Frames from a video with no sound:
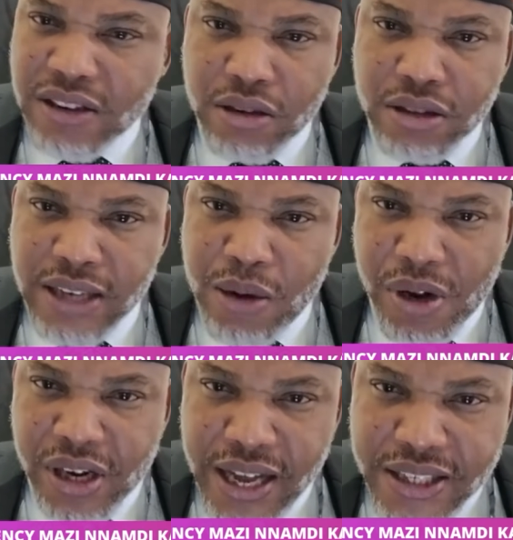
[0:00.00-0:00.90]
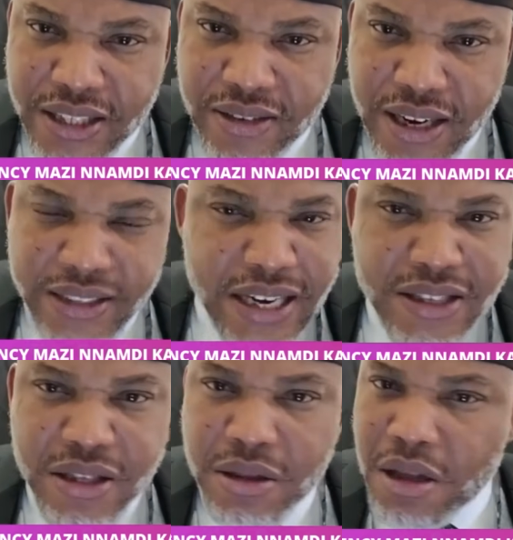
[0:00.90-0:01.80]
And under one Nigeria,
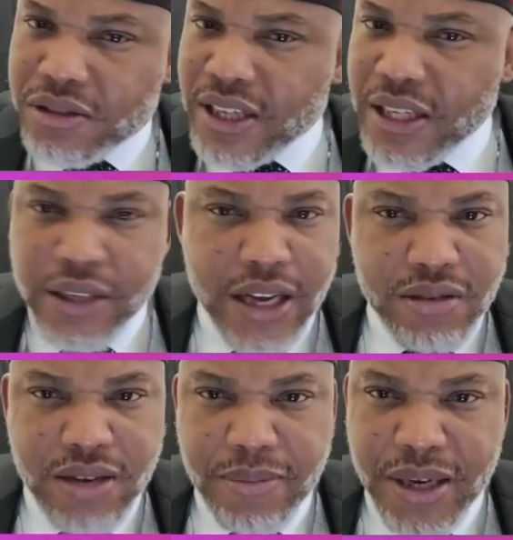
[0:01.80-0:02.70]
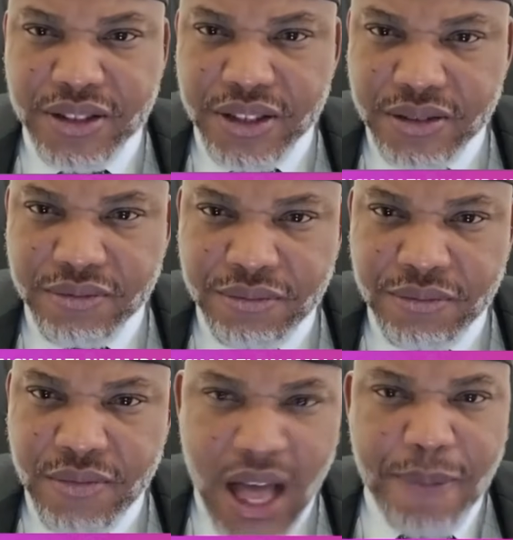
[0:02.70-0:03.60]
there is nothing you can do about it.
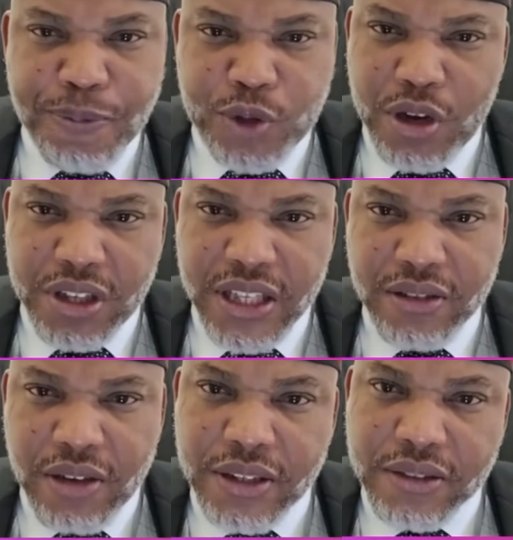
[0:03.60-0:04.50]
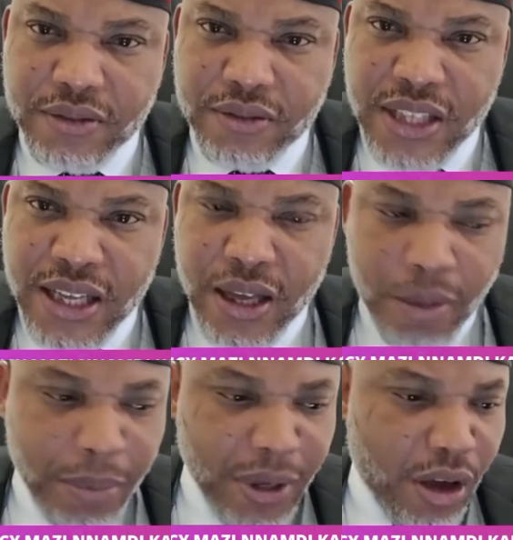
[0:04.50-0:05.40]
Absolutely nothing.
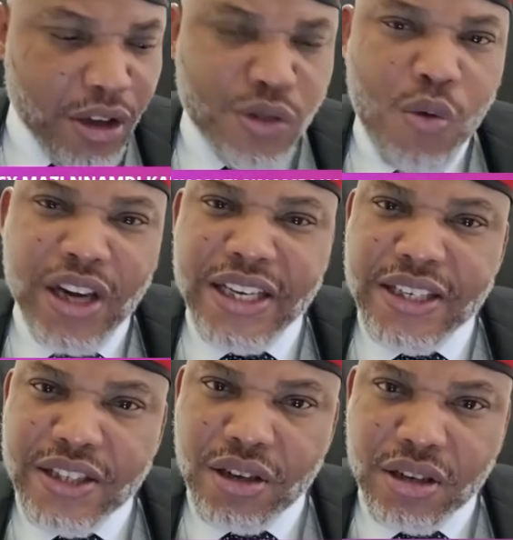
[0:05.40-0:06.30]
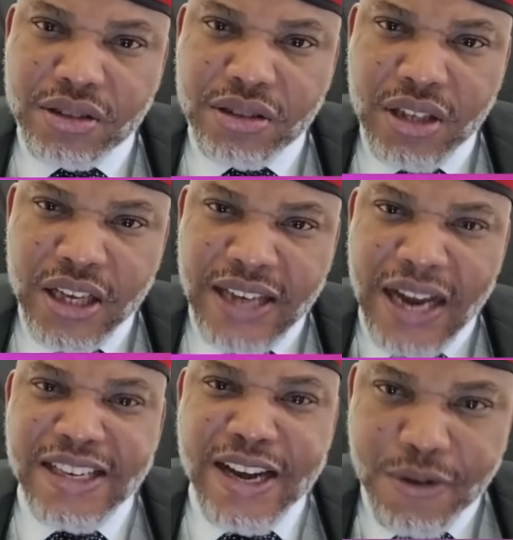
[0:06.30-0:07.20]
Because one idiot
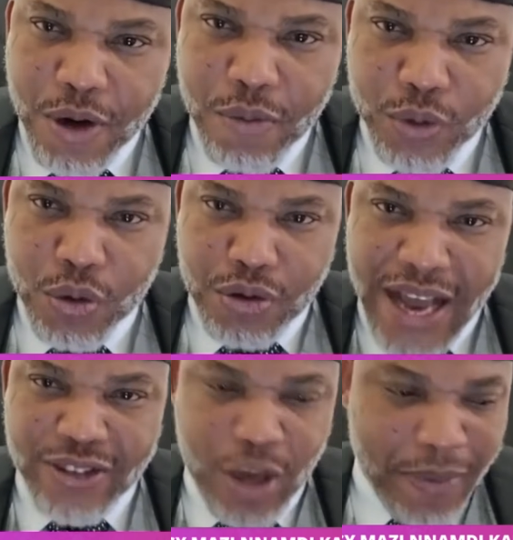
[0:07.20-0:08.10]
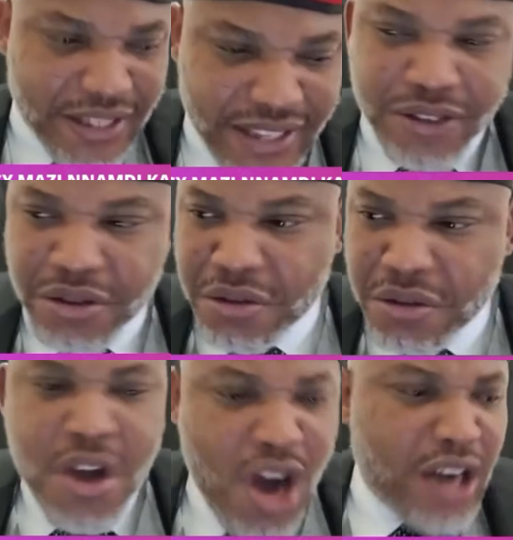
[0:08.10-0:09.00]
that they groomed will rise up and say to
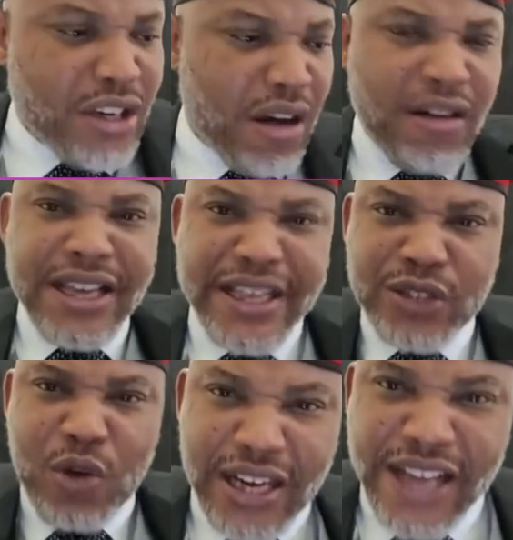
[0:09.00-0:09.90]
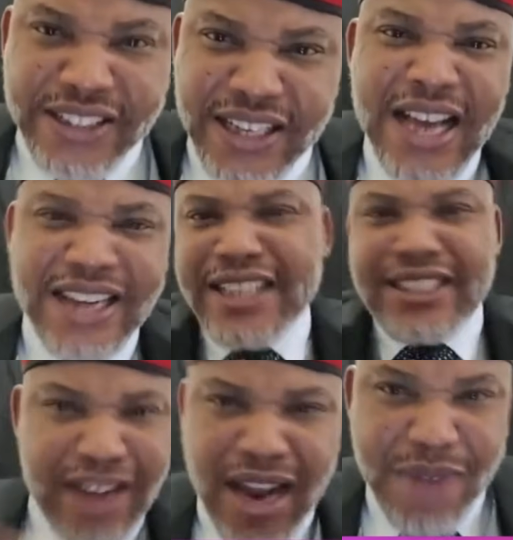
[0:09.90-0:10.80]
you, oh no, it's one Nigeria,
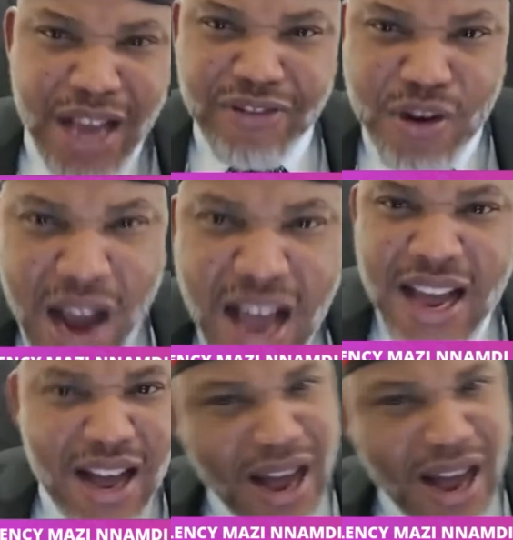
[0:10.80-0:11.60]
there is crime everywhere.